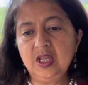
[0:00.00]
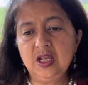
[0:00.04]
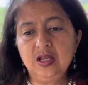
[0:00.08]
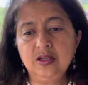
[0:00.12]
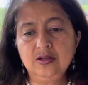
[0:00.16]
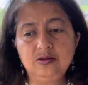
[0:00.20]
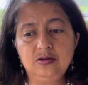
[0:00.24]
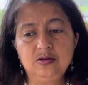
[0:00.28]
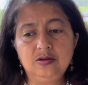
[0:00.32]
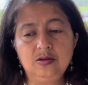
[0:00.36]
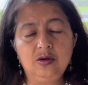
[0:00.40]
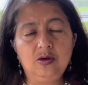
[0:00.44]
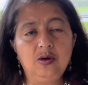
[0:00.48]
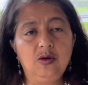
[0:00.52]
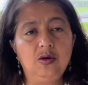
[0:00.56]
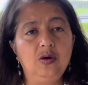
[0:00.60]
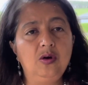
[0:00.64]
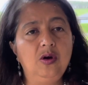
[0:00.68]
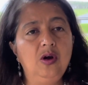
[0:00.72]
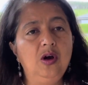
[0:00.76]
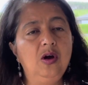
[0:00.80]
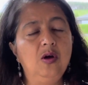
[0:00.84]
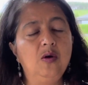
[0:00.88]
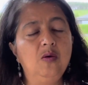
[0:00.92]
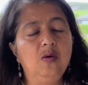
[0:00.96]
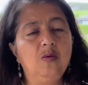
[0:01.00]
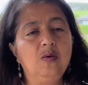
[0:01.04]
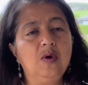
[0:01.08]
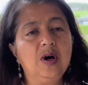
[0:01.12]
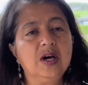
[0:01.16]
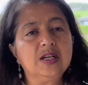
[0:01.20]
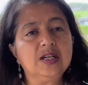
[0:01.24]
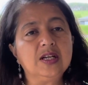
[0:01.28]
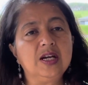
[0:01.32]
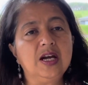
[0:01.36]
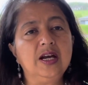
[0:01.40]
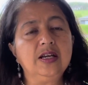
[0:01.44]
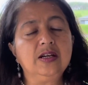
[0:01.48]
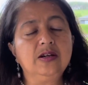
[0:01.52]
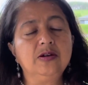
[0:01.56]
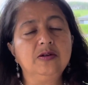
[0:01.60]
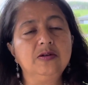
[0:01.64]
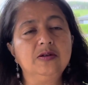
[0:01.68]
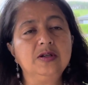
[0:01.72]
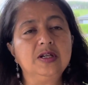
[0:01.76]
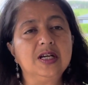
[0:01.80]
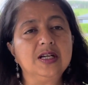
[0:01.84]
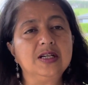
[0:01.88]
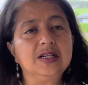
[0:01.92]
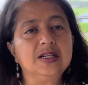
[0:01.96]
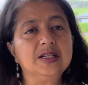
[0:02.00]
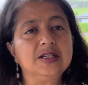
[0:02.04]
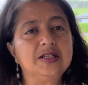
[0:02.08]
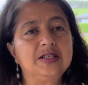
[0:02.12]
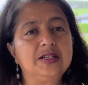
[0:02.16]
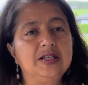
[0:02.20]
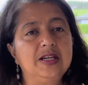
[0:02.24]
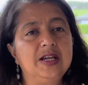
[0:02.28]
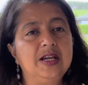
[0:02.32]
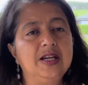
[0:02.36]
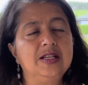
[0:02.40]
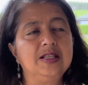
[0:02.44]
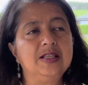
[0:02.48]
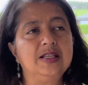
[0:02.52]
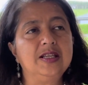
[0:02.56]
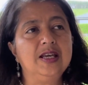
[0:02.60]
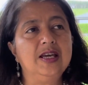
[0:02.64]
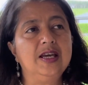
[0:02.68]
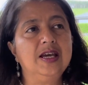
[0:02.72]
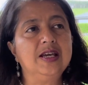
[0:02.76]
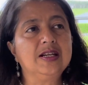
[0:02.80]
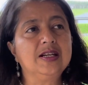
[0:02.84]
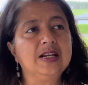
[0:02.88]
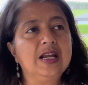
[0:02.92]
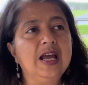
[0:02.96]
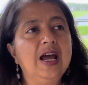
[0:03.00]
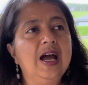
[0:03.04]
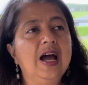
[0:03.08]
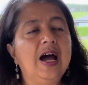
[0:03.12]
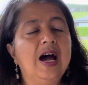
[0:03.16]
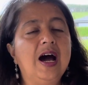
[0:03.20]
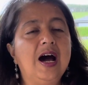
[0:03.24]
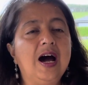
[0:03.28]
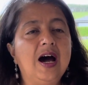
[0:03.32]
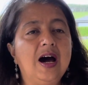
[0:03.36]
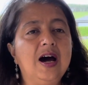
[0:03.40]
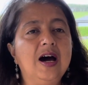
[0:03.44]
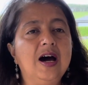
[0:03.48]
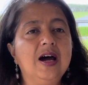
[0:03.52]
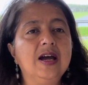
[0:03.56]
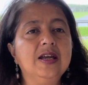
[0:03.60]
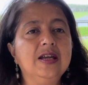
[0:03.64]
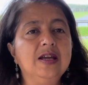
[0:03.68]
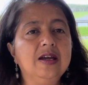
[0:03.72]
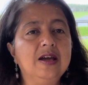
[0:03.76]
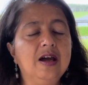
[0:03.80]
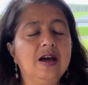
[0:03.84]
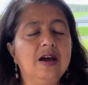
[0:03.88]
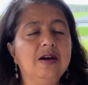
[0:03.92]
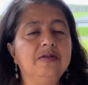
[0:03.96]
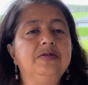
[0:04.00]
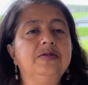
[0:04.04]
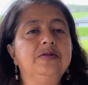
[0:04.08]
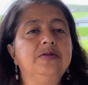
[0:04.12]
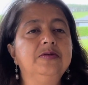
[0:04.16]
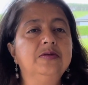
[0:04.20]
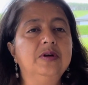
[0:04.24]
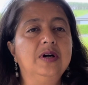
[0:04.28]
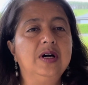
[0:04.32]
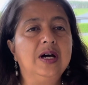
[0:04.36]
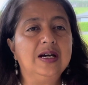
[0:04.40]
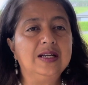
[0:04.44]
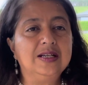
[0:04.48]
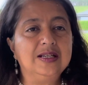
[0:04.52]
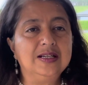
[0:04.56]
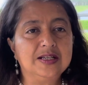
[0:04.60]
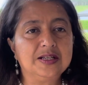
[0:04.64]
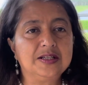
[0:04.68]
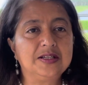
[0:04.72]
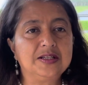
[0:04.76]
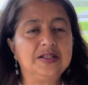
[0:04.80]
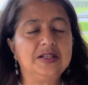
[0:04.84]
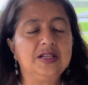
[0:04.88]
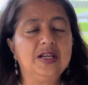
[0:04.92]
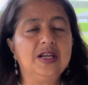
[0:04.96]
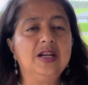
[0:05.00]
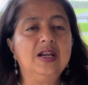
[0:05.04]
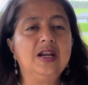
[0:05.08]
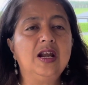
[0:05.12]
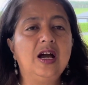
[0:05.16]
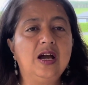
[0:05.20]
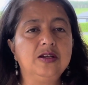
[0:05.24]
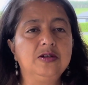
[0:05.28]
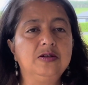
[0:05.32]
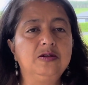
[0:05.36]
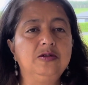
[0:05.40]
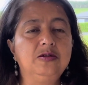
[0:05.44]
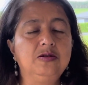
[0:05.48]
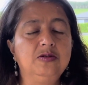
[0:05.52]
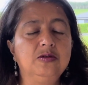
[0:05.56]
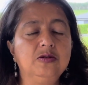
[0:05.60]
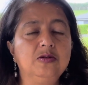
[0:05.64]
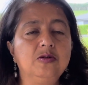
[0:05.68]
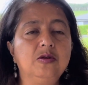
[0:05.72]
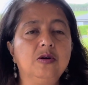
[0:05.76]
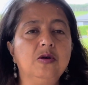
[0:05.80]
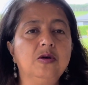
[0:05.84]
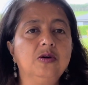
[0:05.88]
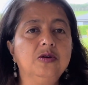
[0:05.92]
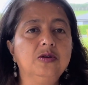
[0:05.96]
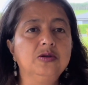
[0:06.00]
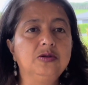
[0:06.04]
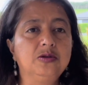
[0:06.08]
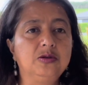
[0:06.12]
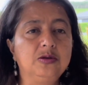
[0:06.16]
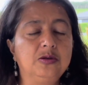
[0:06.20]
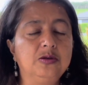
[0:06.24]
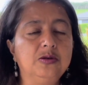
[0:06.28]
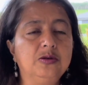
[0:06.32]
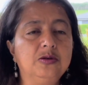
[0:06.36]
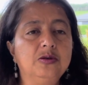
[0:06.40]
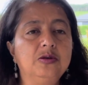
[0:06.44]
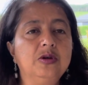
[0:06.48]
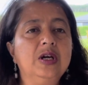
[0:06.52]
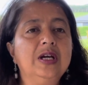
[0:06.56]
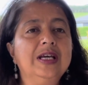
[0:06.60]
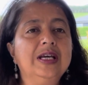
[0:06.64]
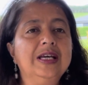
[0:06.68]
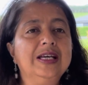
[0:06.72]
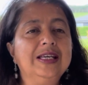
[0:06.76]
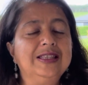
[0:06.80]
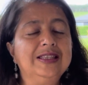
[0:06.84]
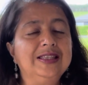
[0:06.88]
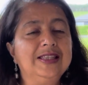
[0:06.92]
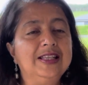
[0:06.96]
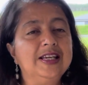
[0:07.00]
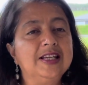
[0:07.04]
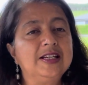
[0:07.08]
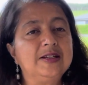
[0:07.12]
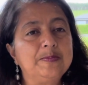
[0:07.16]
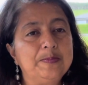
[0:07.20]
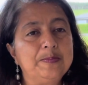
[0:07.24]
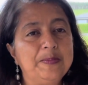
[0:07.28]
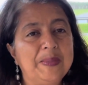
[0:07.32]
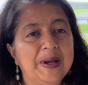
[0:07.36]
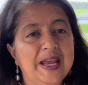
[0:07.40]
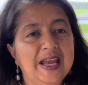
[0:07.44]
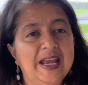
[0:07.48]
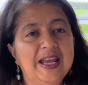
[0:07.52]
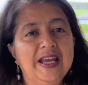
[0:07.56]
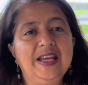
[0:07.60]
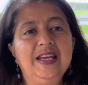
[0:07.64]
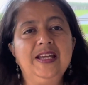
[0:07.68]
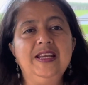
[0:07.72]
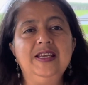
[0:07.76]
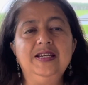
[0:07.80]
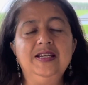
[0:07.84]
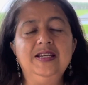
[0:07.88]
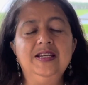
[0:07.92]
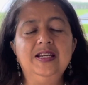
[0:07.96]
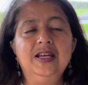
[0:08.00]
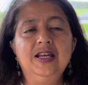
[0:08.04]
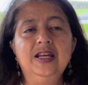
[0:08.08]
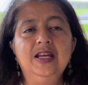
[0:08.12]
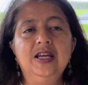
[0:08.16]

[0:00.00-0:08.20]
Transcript: So what I could understand that I have to understand to go through that pain,